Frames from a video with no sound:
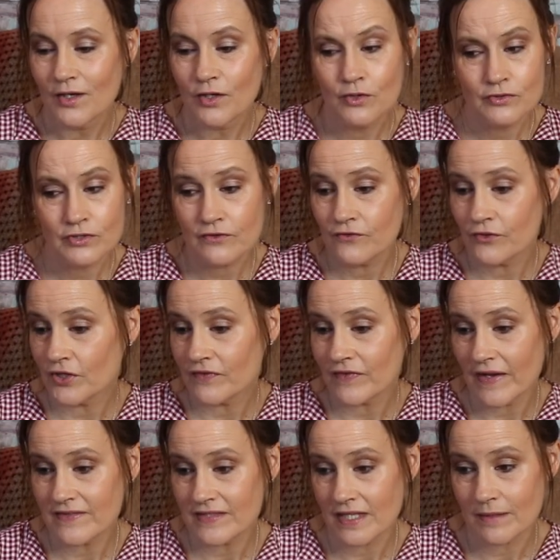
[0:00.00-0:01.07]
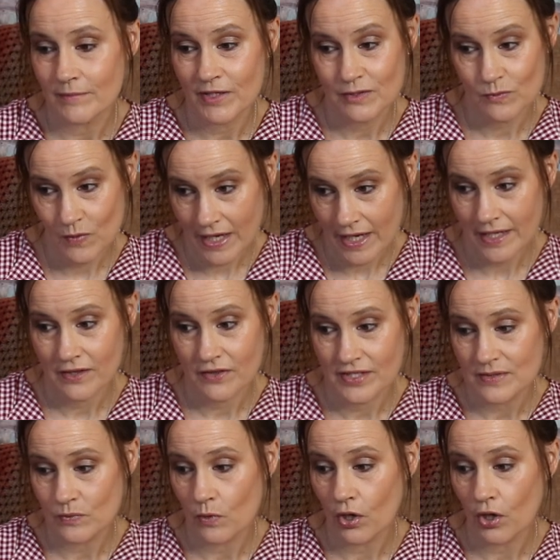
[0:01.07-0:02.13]
145 centimetres wide,
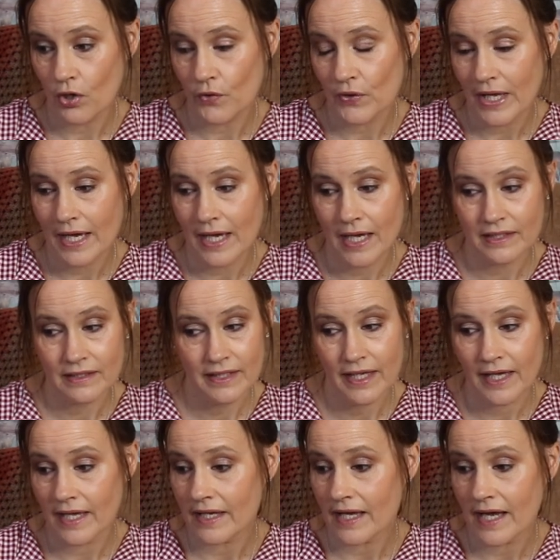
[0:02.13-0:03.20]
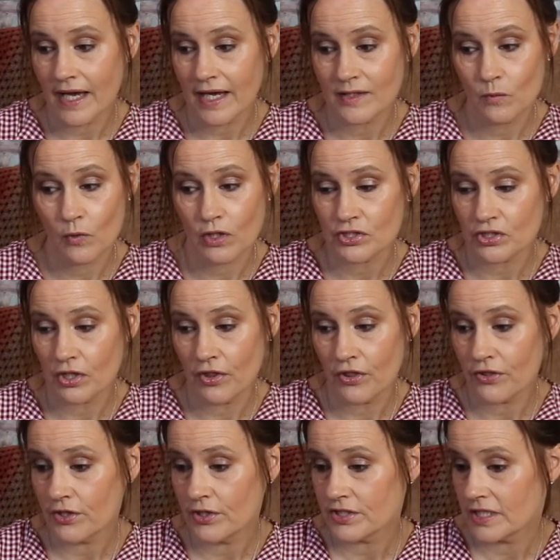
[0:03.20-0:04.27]
this one, and care guy wash on
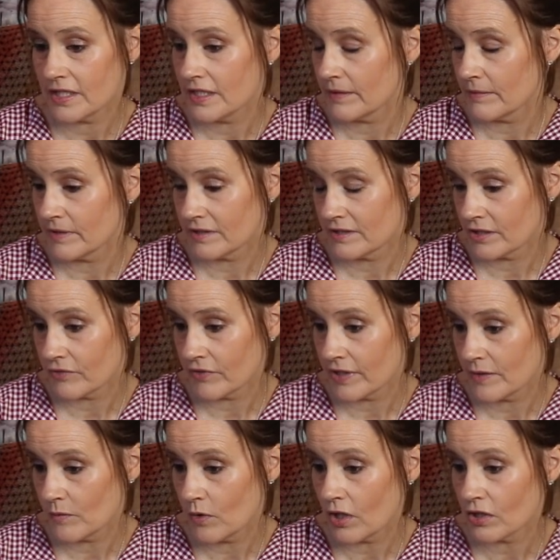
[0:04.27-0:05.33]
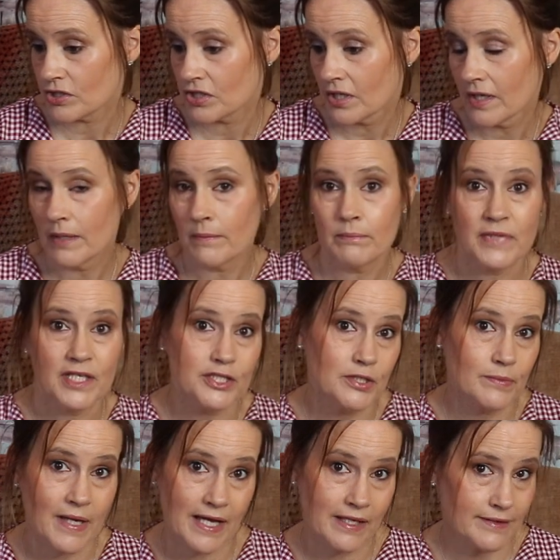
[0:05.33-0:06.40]
30-degree wash,
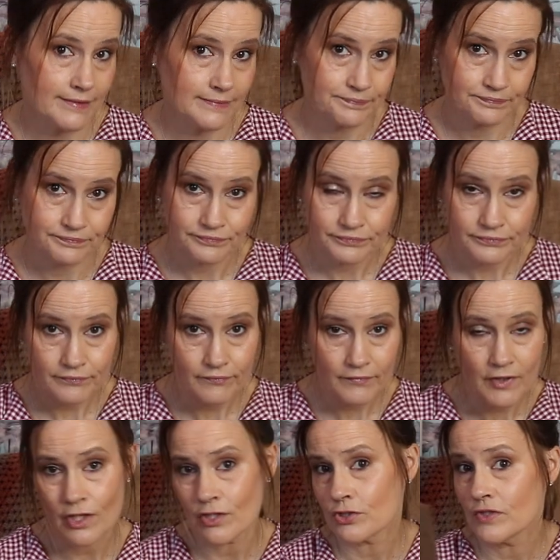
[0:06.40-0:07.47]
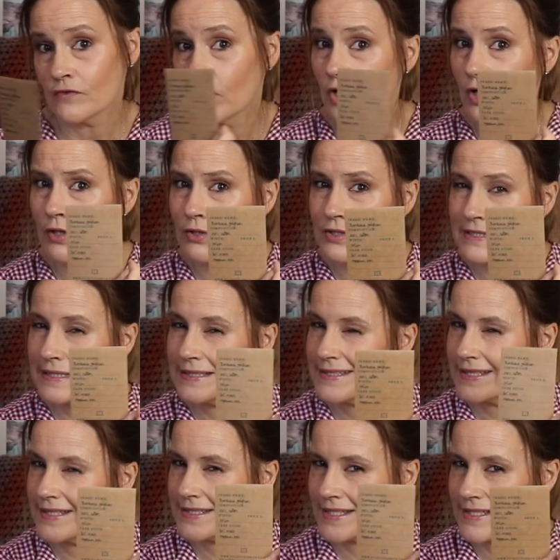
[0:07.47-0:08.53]
medium iron. So you've got all those little
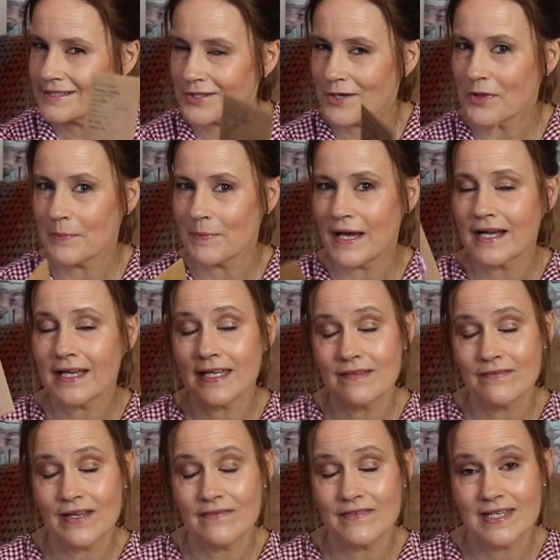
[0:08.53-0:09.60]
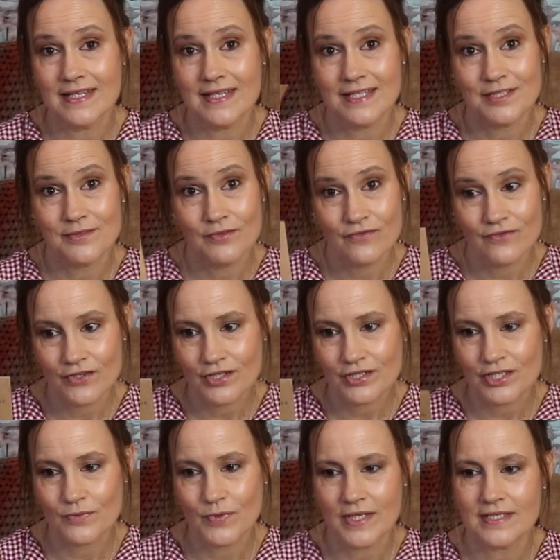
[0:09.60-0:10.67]
details on the back if ever you need to refer
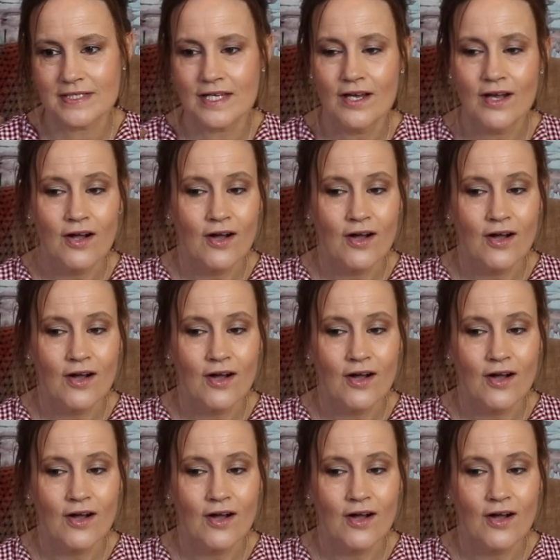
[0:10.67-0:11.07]
to it.